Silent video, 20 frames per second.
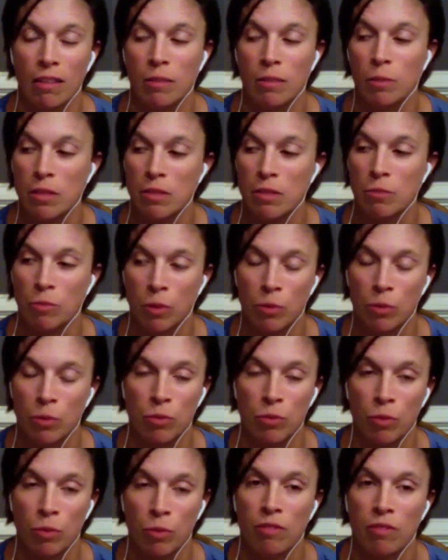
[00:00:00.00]
It
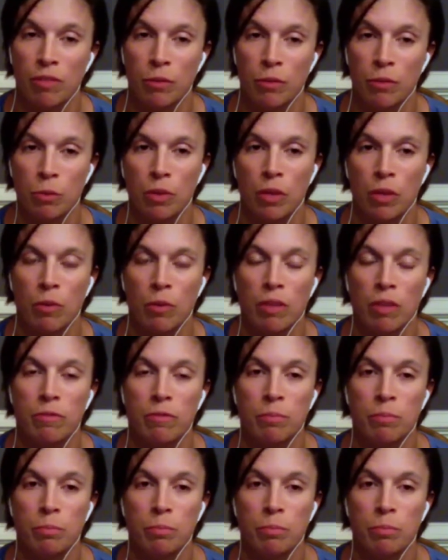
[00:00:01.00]
was rough. It was a really rough